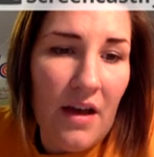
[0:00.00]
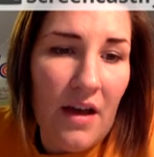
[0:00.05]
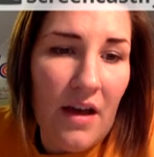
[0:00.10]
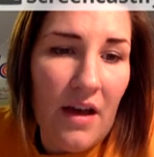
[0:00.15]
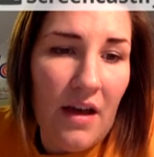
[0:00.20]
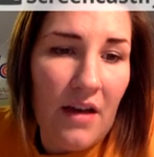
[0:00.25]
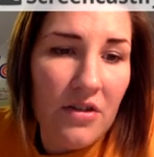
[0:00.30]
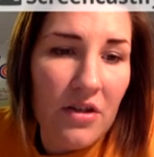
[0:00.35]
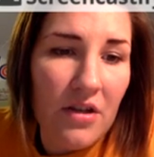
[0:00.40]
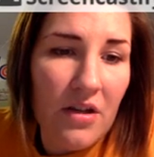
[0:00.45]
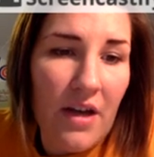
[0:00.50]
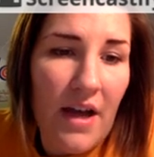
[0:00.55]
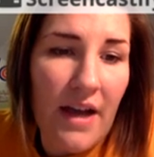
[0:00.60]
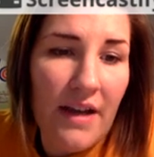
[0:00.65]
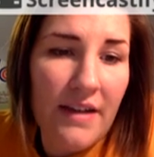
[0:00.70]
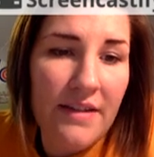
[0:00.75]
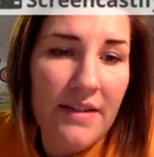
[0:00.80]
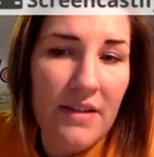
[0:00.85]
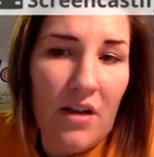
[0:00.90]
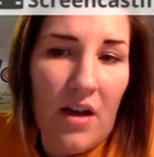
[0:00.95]
under
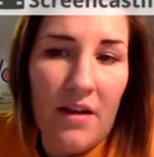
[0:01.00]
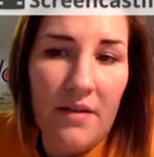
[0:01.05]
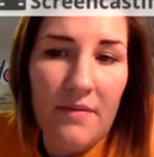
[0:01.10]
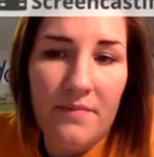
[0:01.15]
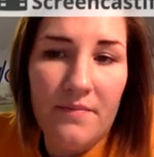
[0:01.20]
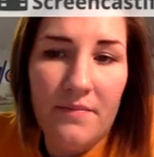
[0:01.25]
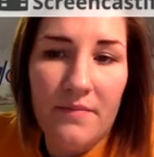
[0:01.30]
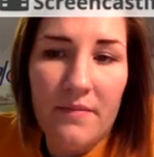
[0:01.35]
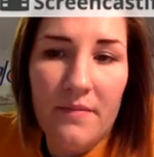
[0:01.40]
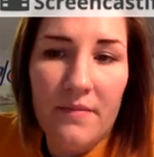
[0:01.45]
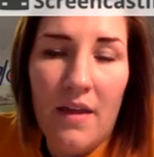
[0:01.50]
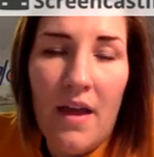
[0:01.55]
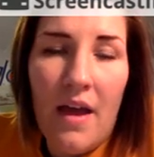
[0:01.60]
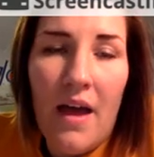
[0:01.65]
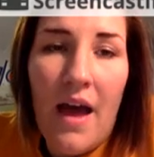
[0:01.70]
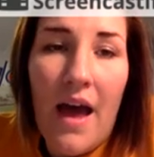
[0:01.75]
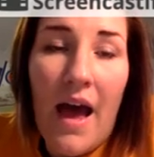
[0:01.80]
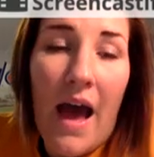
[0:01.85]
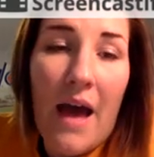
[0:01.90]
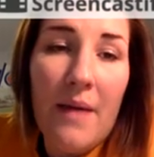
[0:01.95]
hexagon.
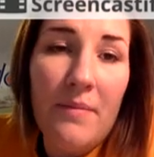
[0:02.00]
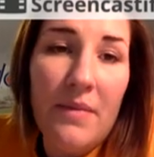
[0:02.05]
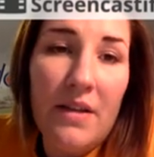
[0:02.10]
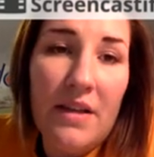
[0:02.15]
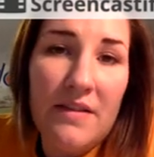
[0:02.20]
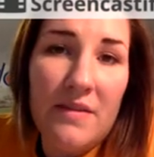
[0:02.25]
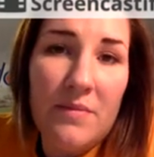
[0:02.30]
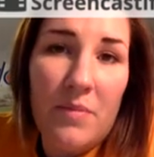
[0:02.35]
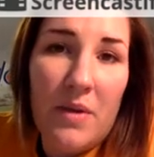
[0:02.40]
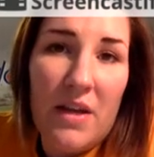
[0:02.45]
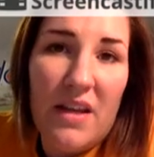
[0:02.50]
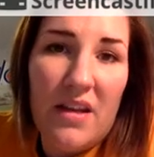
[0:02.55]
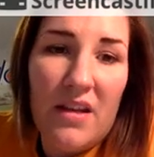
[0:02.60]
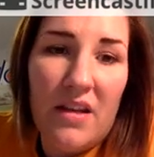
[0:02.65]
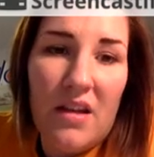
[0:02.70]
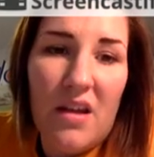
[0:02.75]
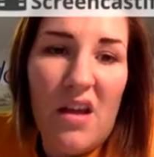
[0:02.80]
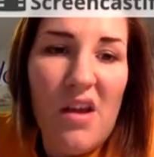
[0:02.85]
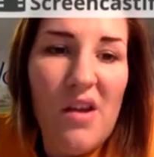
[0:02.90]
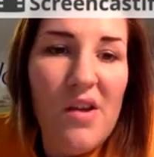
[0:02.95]
I'm going to
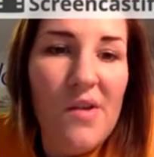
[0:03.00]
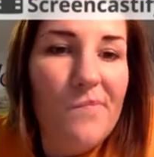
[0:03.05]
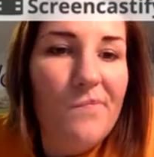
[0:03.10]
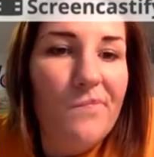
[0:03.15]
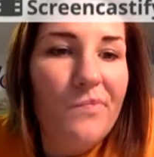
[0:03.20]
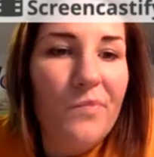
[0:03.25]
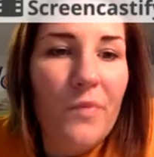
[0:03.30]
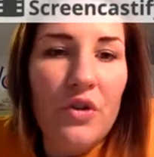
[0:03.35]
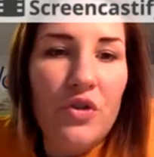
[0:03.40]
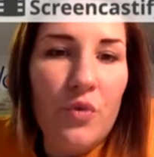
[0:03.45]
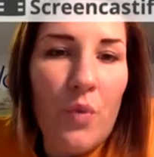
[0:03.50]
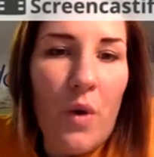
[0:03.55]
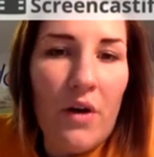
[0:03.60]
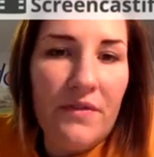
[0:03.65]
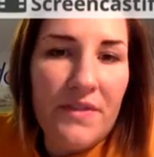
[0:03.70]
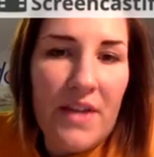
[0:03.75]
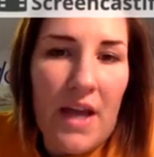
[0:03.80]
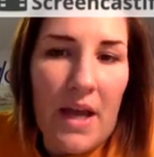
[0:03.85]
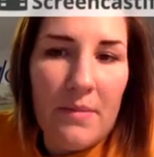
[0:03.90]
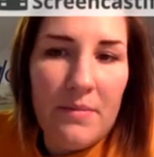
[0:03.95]
spin
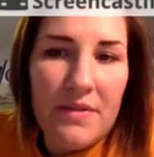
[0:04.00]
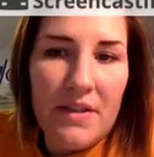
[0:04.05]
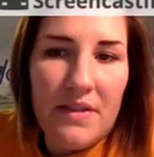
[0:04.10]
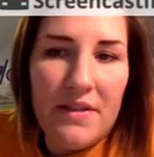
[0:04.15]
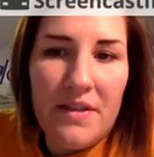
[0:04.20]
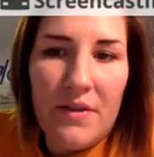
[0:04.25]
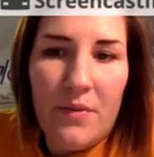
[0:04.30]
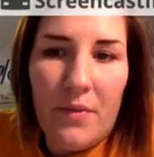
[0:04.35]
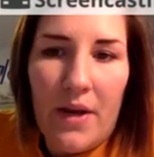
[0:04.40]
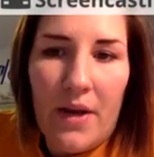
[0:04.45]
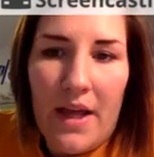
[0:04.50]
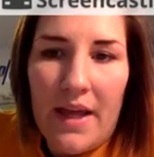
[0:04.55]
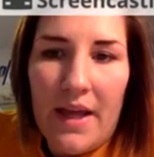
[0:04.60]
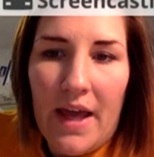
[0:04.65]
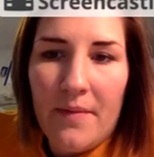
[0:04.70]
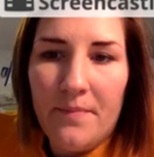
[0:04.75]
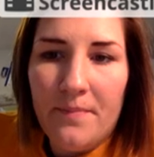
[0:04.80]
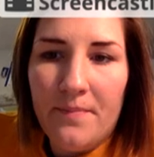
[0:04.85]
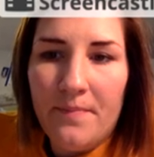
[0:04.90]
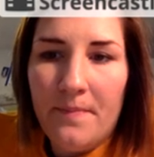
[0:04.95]
12 times and see what I get.